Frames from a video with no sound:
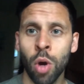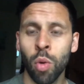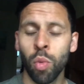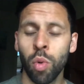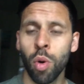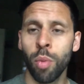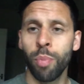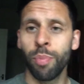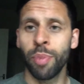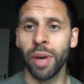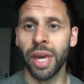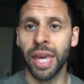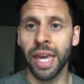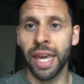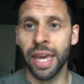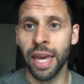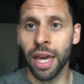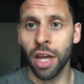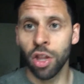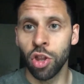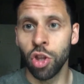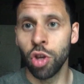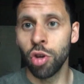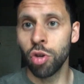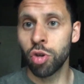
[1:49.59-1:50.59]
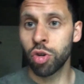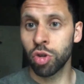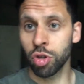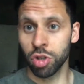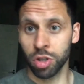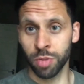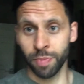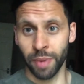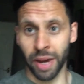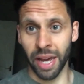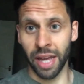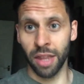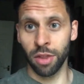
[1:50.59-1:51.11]
will be neutral
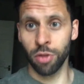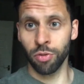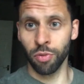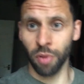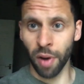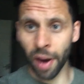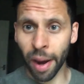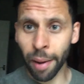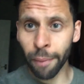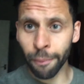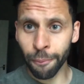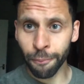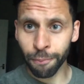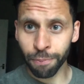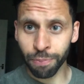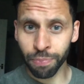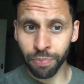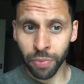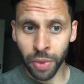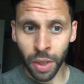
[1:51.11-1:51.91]
spine throughout.